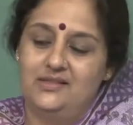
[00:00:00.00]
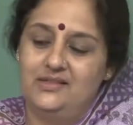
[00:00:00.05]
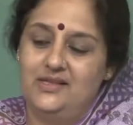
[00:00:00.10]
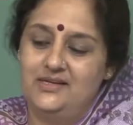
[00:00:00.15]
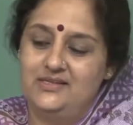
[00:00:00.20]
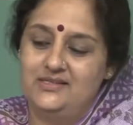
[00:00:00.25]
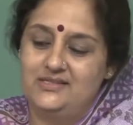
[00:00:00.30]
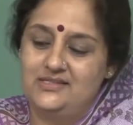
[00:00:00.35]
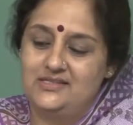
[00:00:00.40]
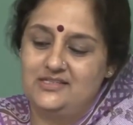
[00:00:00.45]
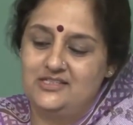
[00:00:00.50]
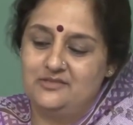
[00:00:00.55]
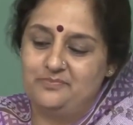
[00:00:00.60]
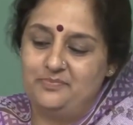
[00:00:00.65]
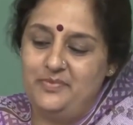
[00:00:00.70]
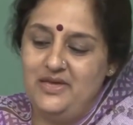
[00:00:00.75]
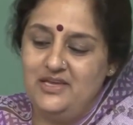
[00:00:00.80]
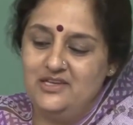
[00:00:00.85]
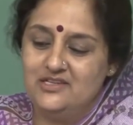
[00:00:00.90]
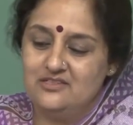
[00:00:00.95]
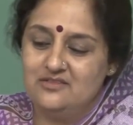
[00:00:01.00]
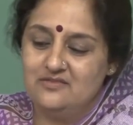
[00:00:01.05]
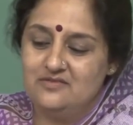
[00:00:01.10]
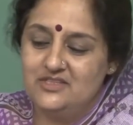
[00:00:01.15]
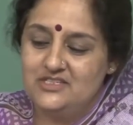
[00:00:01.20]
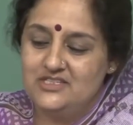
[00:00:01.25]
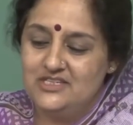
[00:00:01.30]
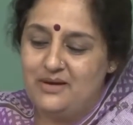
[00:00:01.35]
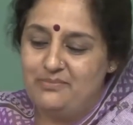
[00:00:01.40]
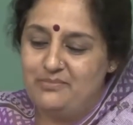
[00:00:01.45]
That speaks
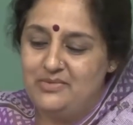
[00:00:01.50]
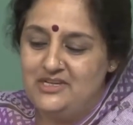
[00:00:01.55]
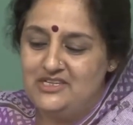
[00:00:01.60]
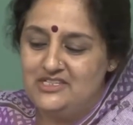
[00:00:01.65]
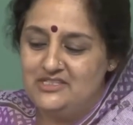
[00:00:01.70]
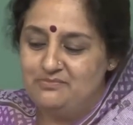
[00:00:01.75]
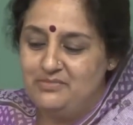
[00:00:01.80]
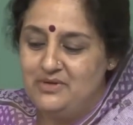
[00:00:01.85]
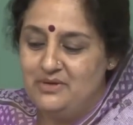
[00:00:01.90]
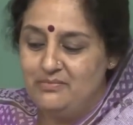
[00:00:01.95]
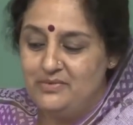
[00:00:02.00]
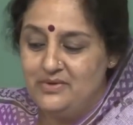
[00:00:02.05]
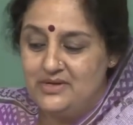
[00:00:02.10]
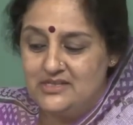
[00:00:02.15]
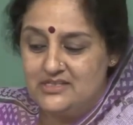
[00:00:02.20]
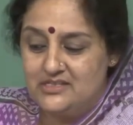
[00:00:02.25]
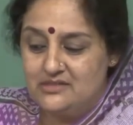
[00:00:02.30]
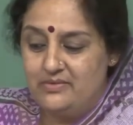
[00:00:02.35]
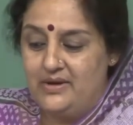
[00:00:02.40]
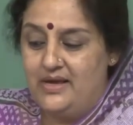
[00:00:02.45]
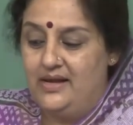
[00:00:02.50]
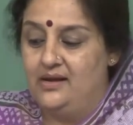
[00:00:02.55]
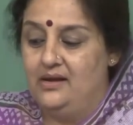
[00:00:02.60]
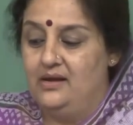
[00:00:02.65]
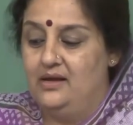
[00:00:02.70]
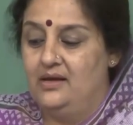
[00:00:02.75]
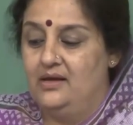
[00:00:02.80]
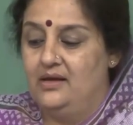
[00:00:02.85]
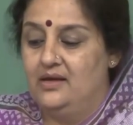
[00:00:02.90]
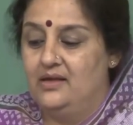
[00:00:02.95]
of the Japanese people as well,
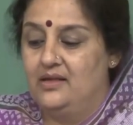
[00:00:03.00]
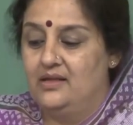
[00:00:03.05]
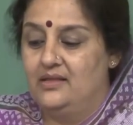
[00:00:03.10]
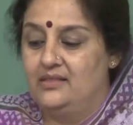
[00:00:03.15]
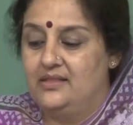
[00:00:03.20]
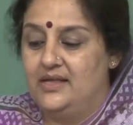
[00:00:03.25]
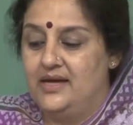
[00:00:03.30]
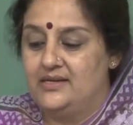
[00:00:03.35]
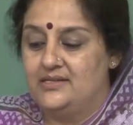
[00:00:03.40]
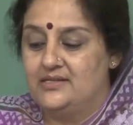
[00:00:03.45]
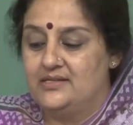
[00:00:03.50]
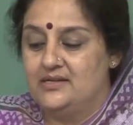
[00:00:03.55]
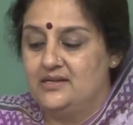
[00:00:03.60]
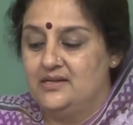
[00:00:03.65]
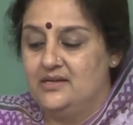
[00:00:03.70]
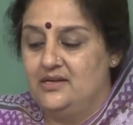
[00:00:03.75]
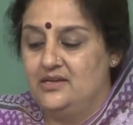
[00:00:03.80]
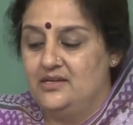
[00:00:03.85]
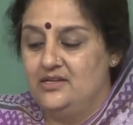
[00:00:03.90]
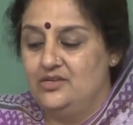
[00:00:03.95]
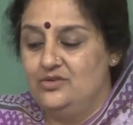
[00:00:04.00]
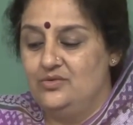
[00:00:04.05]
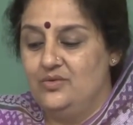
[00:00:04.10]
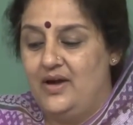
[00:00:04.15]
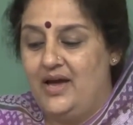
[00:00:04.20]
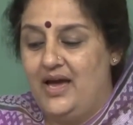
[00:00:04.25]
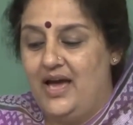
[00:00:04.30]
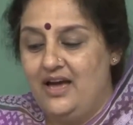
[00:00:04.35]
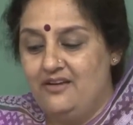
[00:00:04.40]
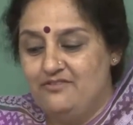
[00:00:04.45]
that you
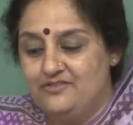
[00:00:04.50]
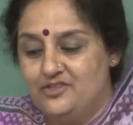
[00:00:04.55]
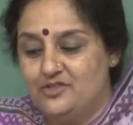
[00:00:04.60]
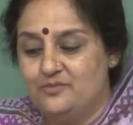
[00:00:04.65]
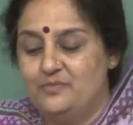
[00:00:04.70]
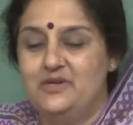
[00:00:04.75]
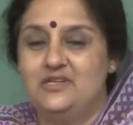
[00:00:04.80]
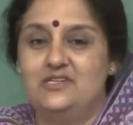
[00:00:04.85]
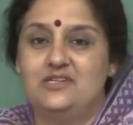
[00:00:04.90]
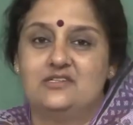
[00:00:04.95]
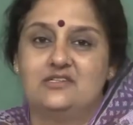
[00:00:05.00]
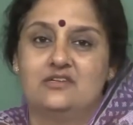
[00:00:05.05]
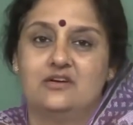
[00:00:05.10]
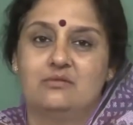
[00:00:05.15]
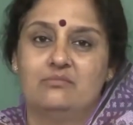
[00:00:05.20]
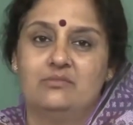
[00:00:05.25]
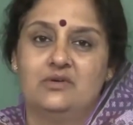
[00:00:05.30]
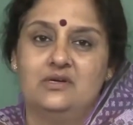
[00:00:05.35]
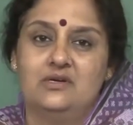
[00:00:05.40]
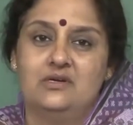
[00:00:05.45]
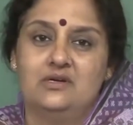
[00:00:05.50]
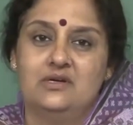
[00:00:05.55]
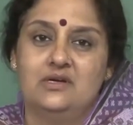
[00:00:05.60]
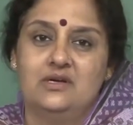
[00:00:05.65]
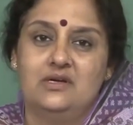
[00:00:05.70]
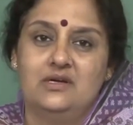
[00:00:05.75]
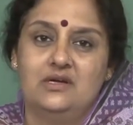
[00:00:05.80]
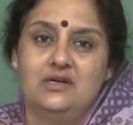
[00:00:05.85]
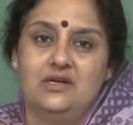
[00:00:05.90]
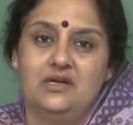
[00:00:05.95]
have to be determined
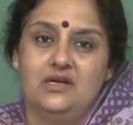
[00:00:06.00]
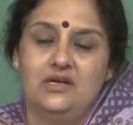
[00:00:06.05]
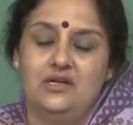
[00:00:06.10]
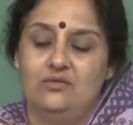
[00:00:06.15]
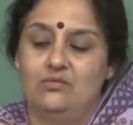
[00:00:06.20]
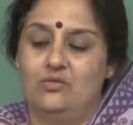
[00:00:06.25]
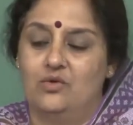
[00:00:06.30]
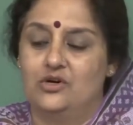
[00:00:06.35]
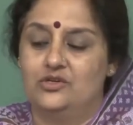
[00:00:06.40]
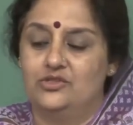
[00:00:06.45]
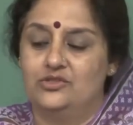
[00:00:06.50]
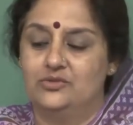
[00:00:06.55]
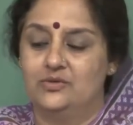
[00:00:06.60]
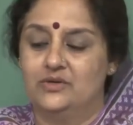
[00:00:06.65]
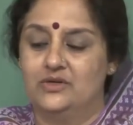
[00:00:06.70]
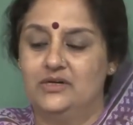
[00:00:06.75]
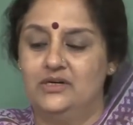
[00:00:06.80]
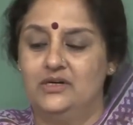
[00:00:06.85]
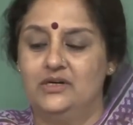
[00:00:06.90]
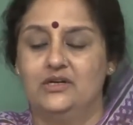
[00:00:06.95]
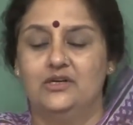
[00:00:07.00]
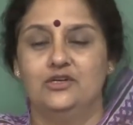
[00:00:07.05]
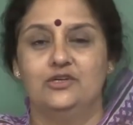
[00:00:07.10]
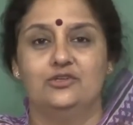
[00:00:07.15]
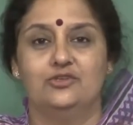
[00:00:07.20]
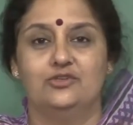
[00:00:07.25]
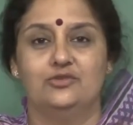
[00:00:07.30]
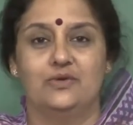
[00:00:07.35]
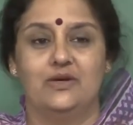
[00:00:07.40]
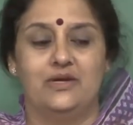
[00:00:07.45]
in what you are
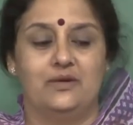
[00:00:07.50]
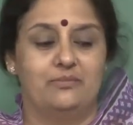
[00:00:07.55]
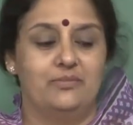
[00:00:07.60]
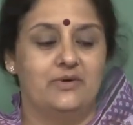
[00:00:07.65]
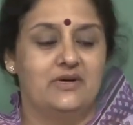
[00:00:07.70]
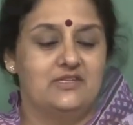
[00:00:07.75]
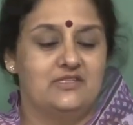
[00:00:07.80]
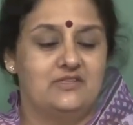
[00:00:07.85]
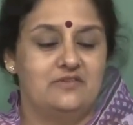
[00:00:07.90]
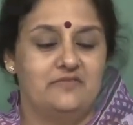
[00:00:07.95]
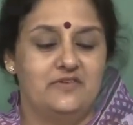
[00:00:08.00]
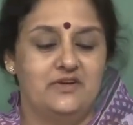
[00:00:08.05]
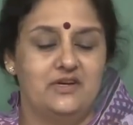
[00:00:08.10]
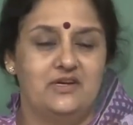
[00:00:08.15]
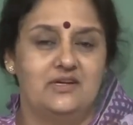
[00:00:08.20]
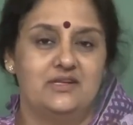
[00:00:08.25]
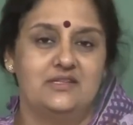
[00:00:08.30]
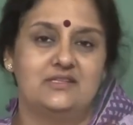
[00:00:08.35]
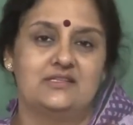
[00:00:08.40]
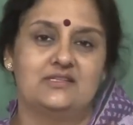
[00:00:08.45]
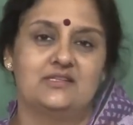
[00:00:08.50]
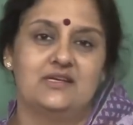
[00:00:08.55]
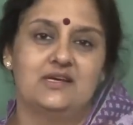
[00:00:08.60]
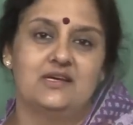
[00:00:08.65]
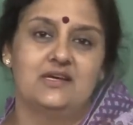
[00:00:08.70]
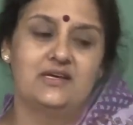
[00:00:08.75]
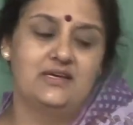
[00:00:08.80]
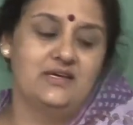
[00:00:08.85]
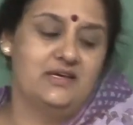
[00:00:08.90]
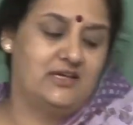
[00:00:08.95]
doing. Perseverance
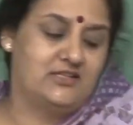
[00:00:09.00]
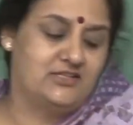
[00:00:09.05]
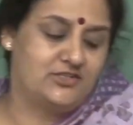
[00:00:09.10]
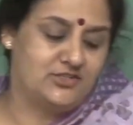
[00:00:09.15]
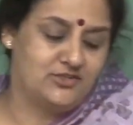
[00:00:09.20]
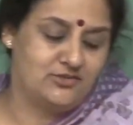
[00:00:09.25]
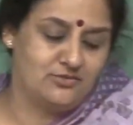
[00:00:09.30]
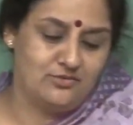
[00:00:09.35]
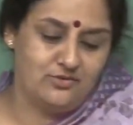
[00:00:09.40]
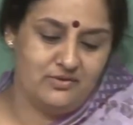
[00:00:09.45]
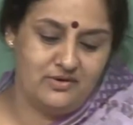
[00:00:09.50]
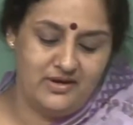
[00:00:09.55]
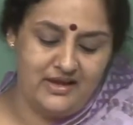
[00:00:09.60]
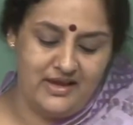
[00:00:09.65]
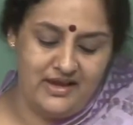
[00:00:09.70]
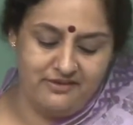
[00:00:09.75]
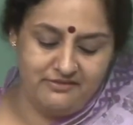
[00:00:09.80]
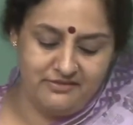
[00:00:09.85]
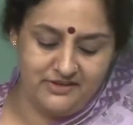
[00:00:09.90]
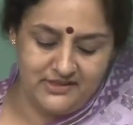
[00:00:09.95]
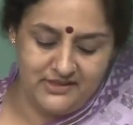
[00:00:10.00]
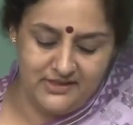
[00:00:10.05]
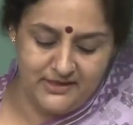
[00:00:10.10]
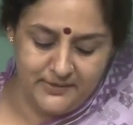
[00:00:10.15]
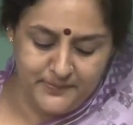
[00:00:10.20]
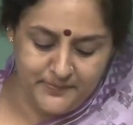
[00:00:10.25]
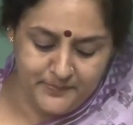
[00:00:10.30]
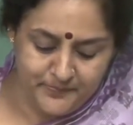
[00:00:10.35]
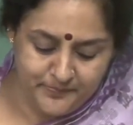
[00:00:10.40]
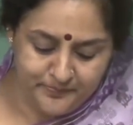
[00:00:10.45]
gets you everything.